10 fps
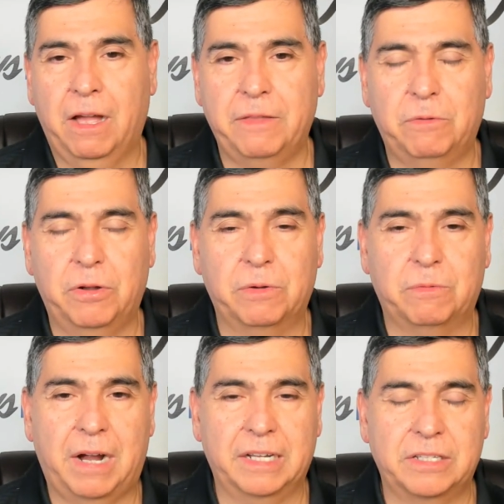On the road, the
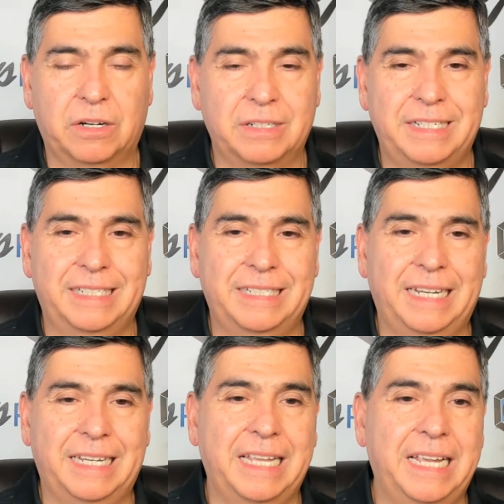Rockets are
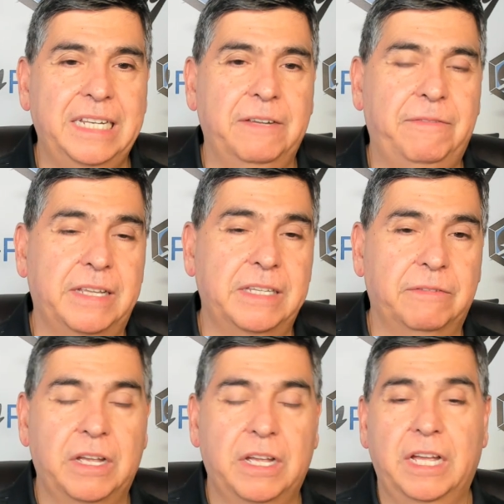16th in
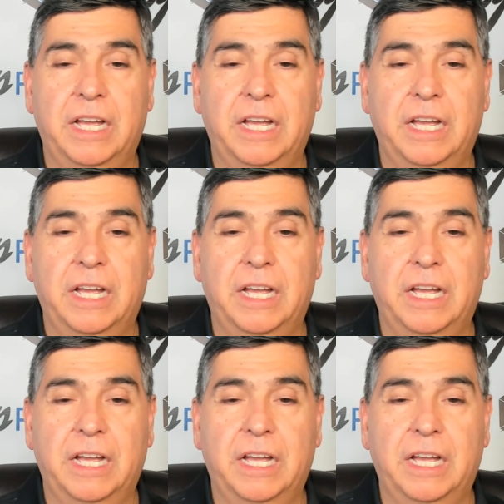defensive